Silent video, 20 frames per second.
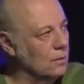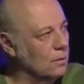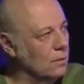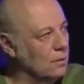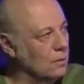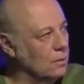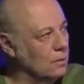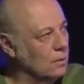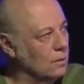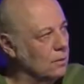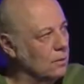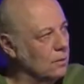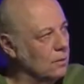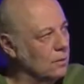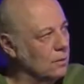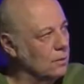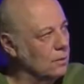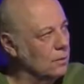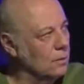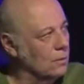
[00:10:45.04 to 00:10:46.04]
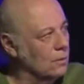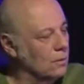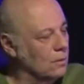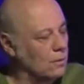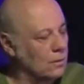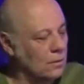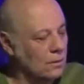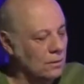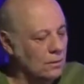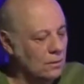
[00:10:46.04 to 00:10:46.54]

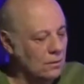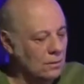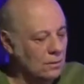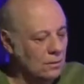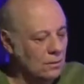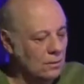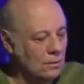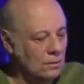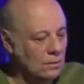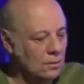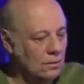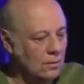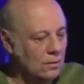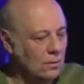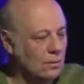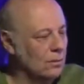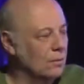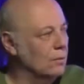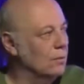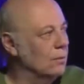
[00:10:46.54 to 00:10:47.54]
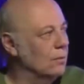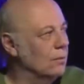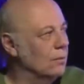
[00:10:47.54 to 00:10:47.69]
[no speech]